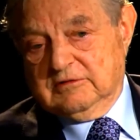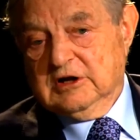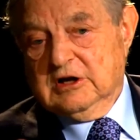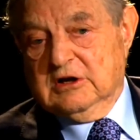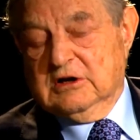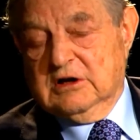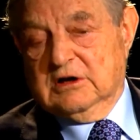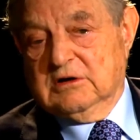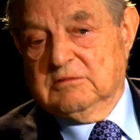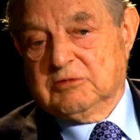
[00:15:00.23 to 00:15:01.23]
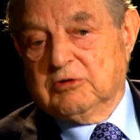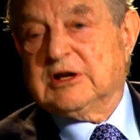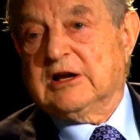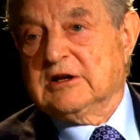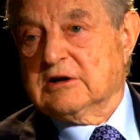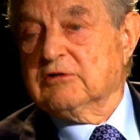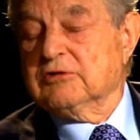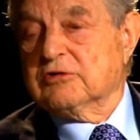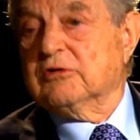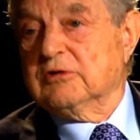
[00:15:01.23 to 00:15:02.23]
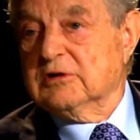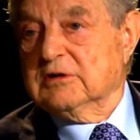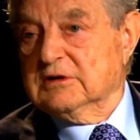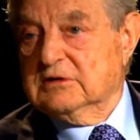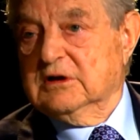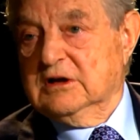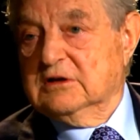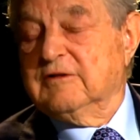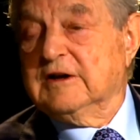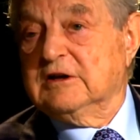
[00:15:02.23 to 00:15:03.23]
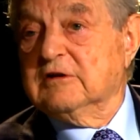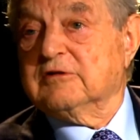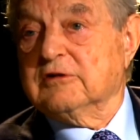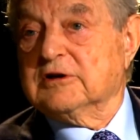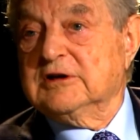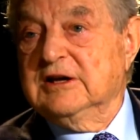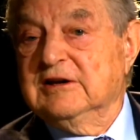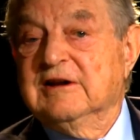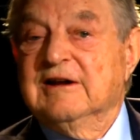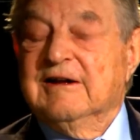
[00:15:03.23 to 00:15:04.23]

of brought under control in 2013,